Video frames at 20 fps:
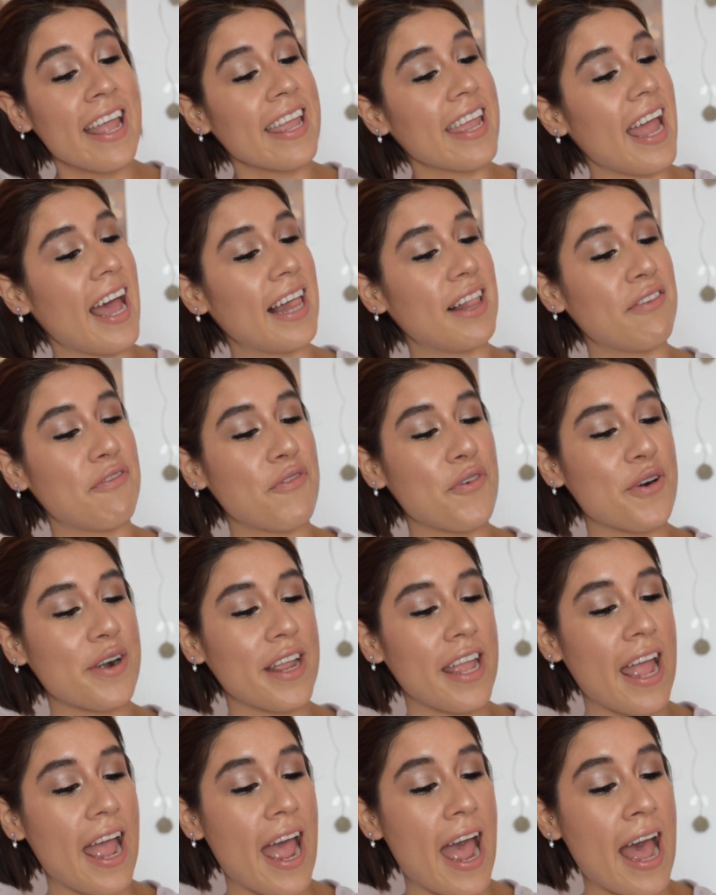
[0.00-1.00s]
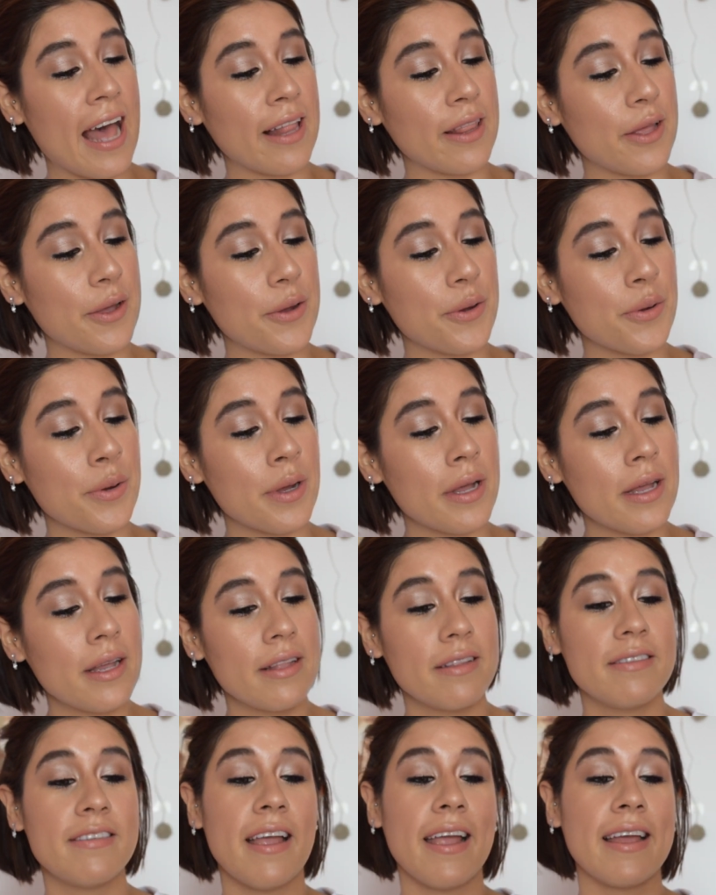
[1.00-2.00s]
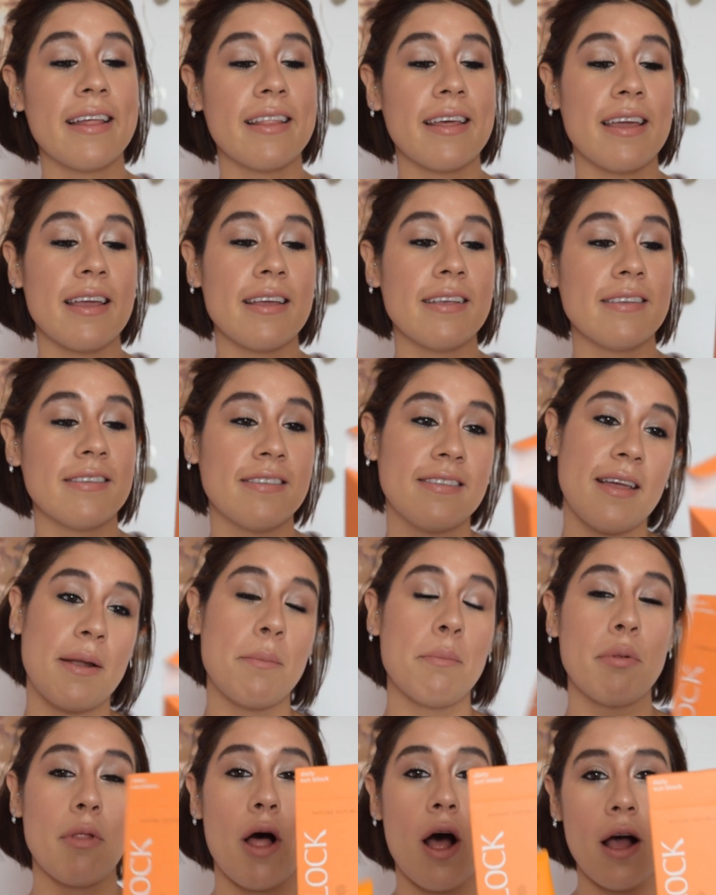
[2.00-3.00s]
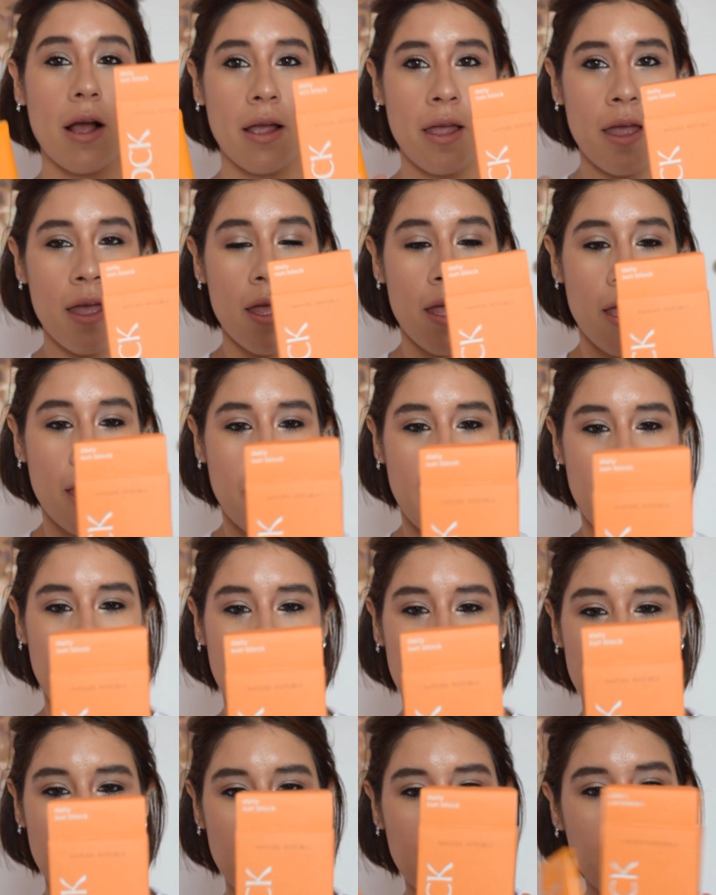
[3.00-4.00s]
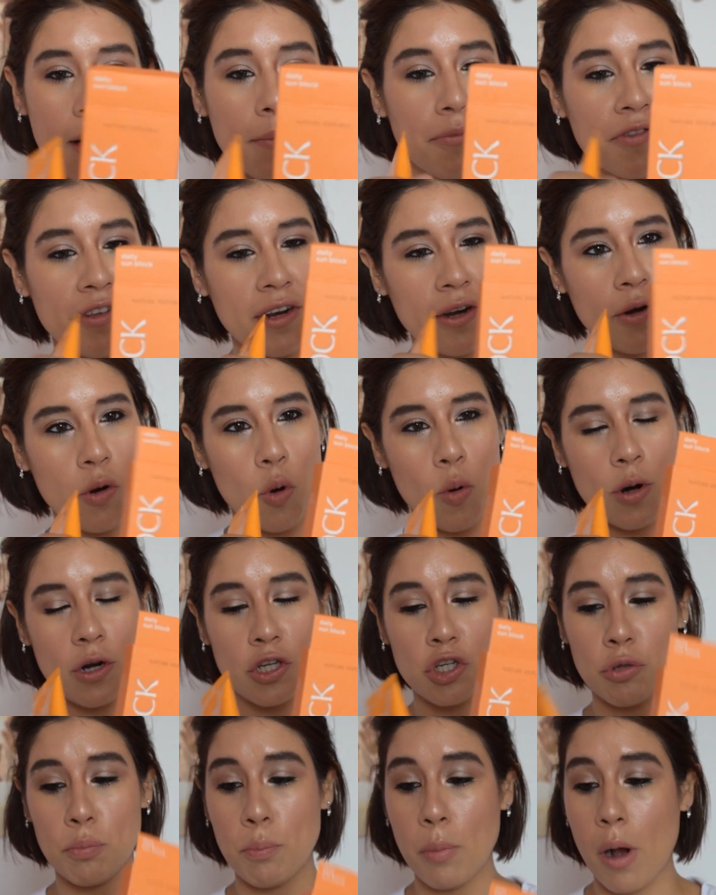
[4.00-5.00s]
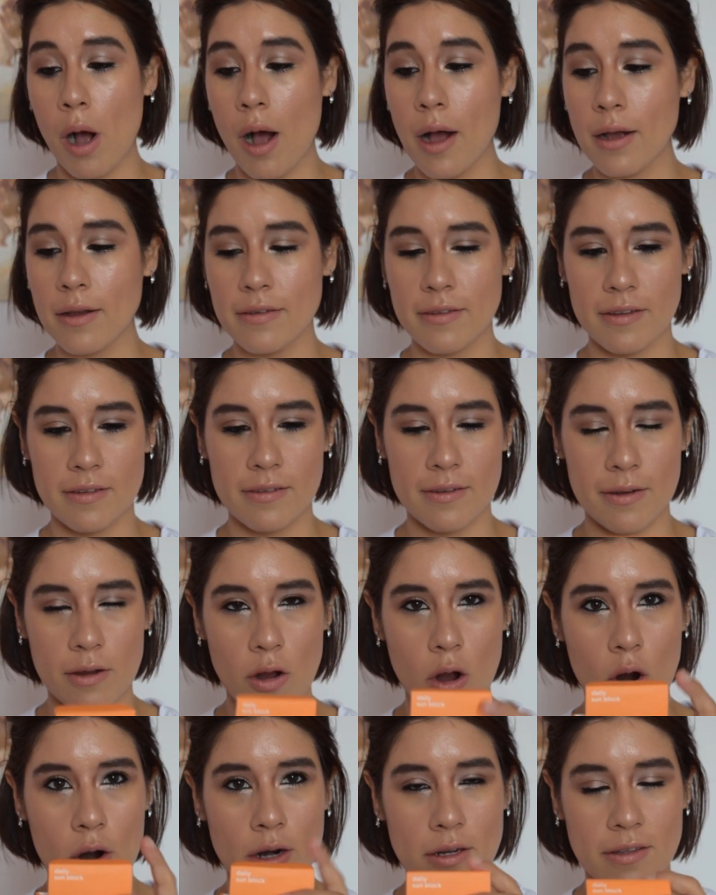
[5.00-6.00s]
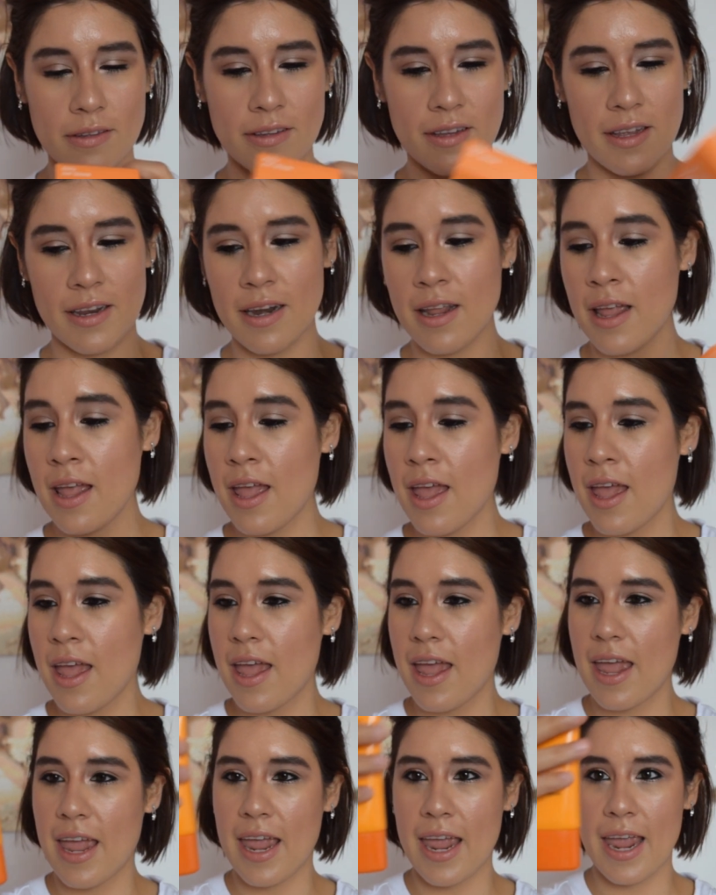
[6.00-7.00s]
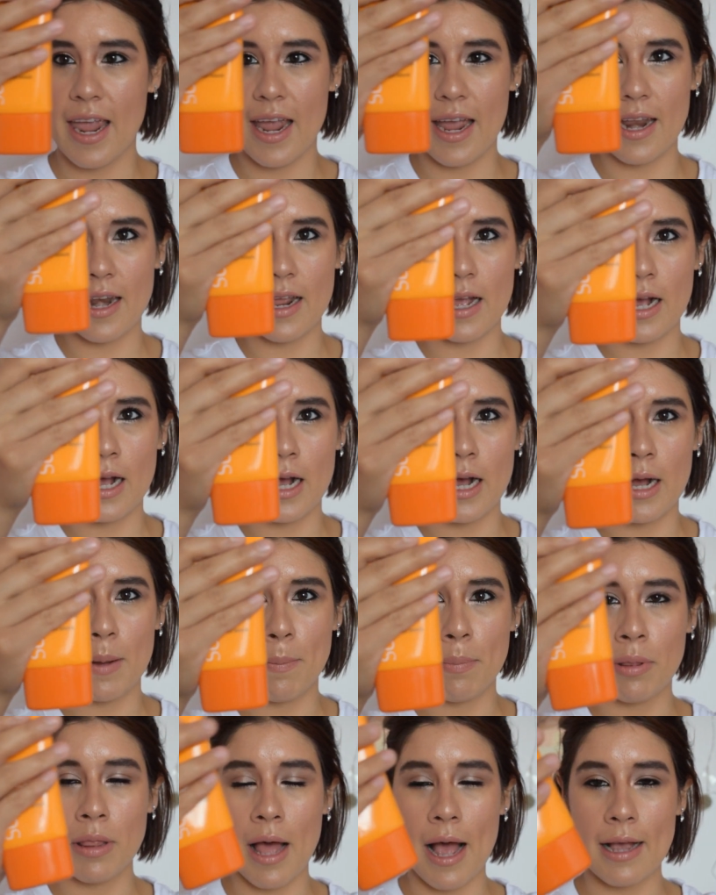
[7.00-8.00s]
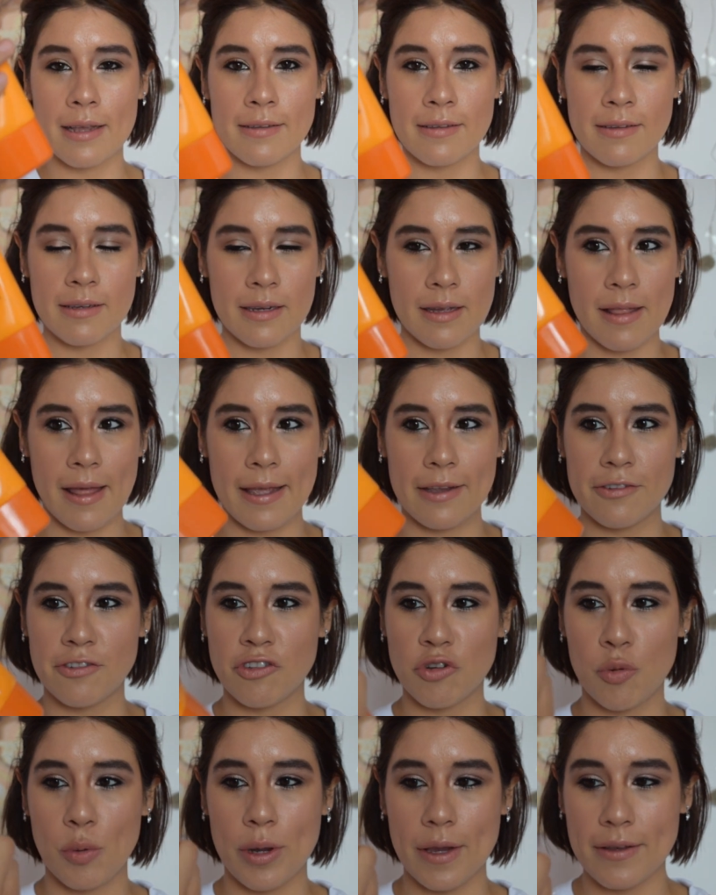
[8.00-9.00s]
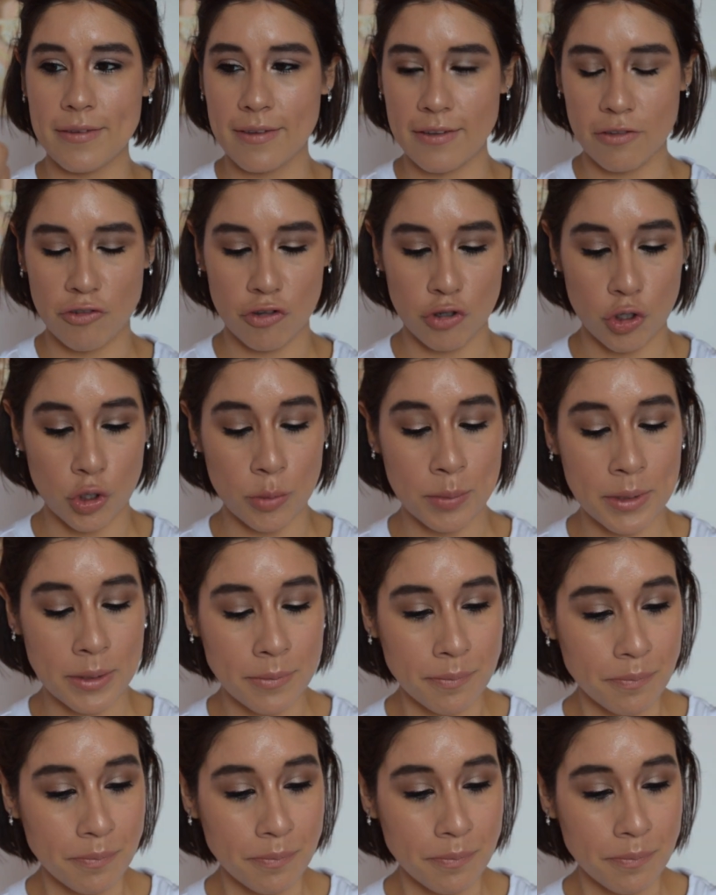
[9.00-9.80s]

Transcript: California Aloe Daily Sun Block. And it comes in an orange box. It's a carton and a plastic like squeezy tube.